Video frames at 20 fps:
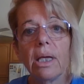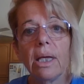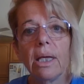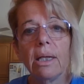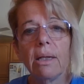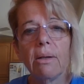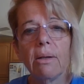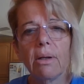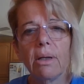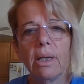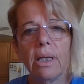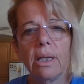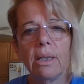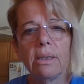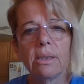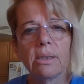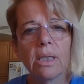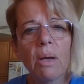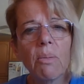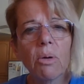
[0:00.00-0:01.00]

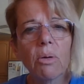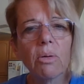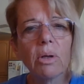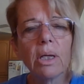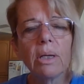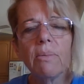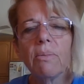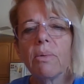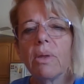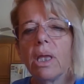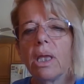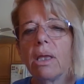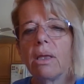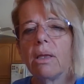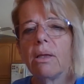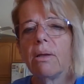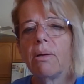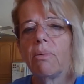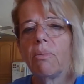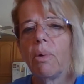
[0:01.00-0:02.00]
in summary,
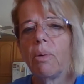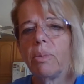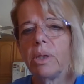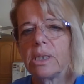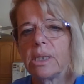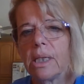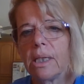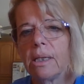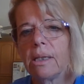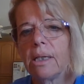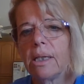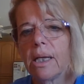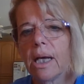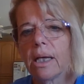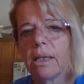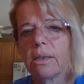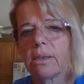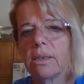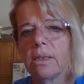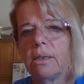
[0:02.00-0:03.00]
when we see an
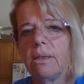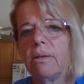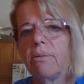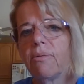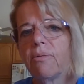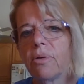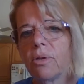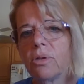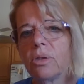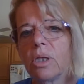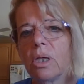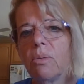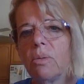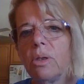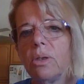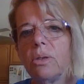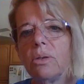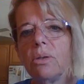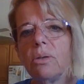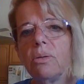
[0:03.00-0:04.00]
analogy, first thing
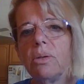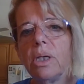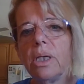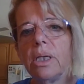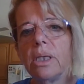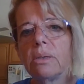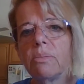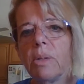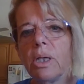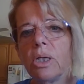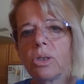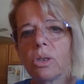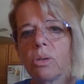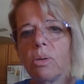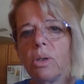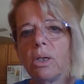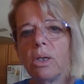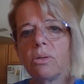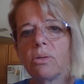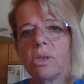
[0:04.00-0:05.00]
we do is make
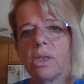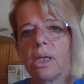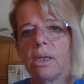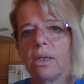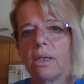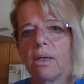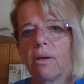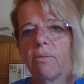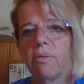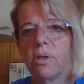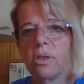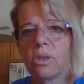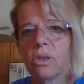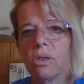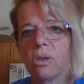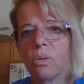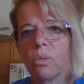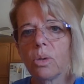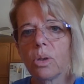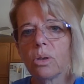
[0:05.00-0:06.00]
sure we understand the
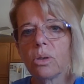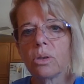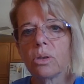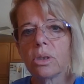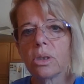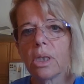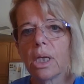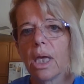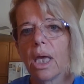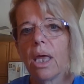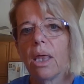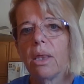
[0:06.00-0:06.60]
definition of the words.